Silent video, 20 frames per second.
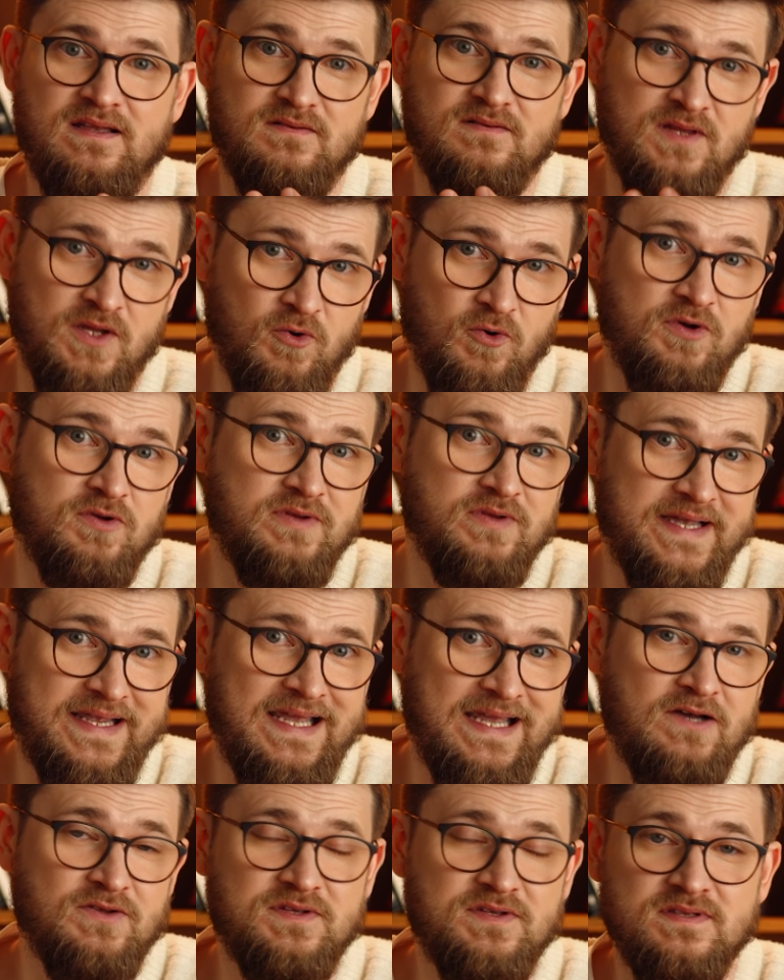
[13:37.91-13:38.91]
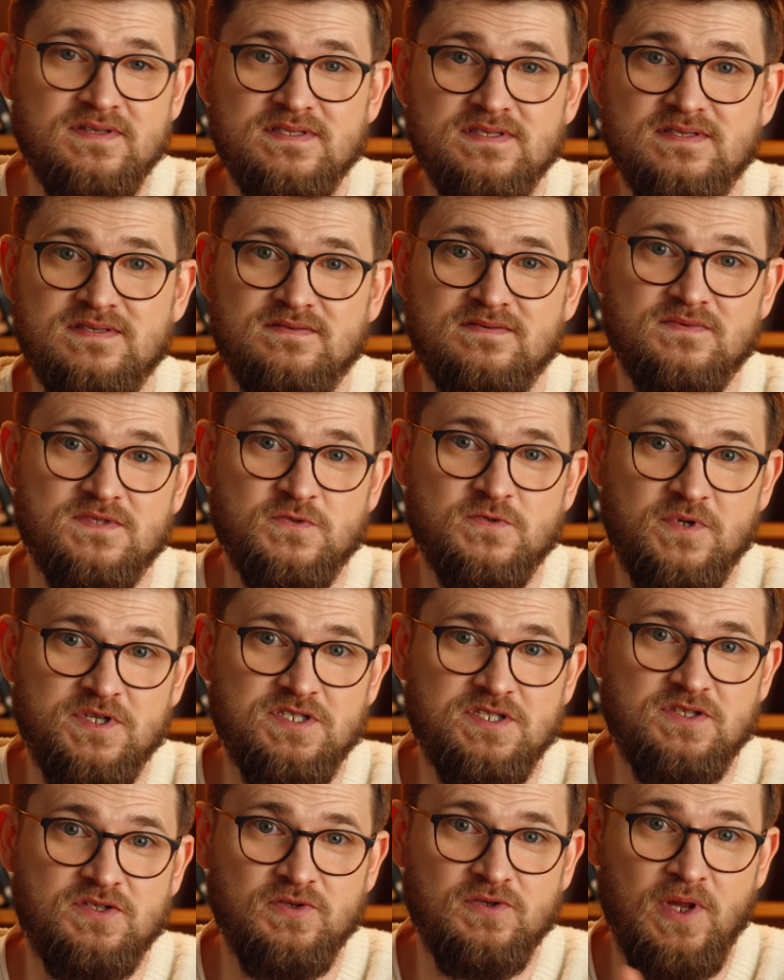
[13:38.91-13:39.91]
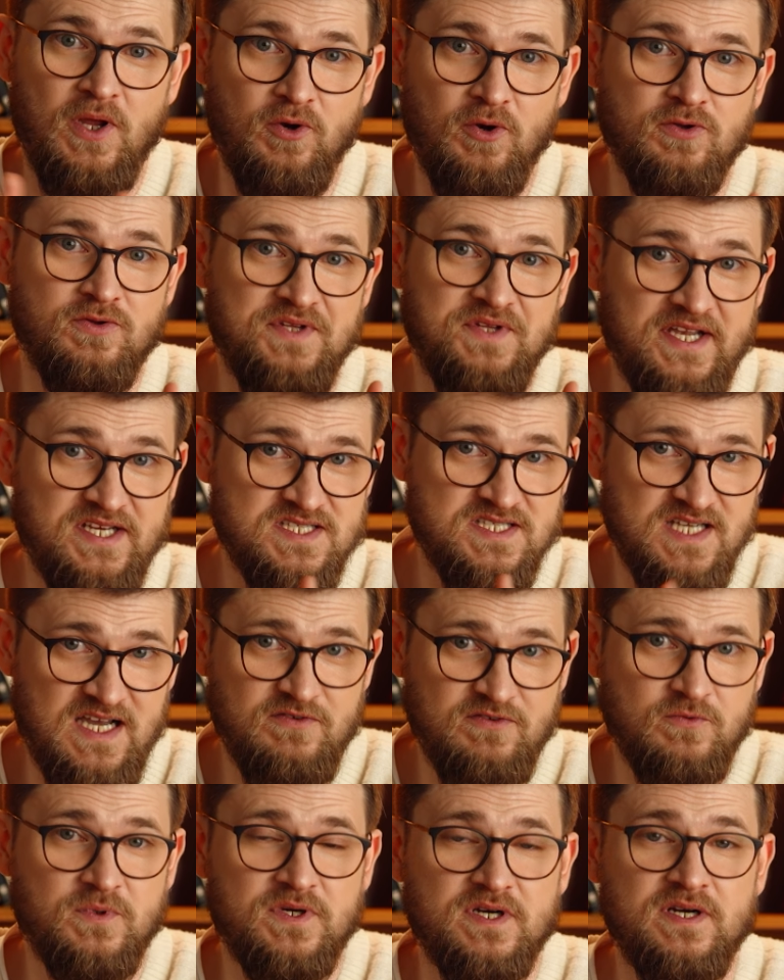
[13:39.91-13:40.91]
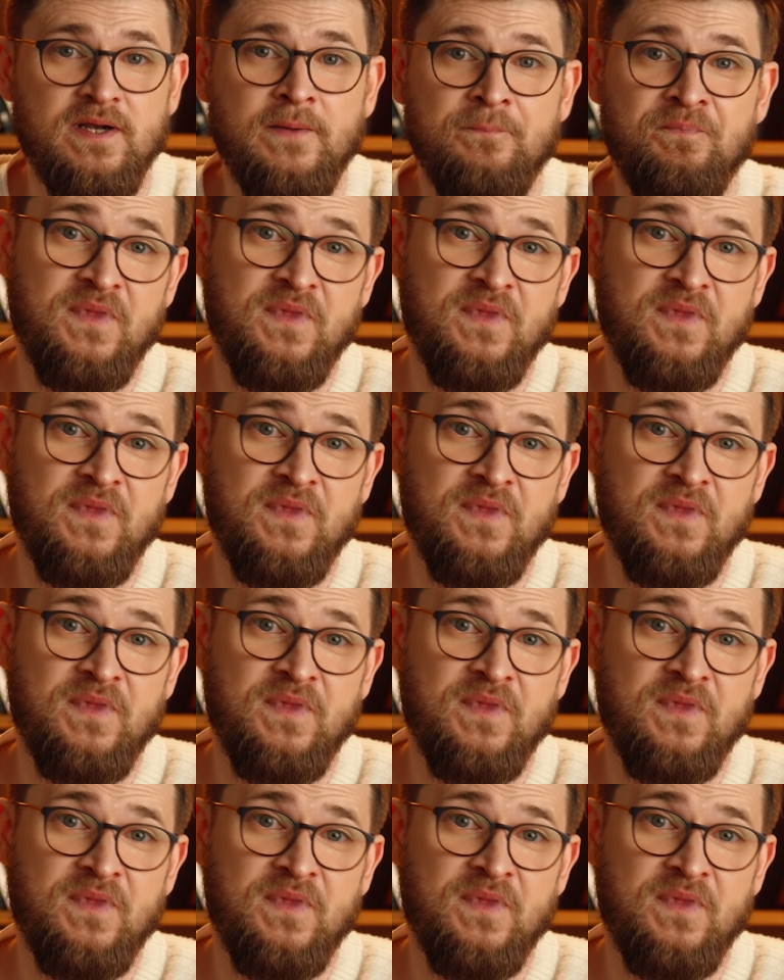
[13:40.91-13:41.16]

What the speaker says: local accountants switched to local Dutch software,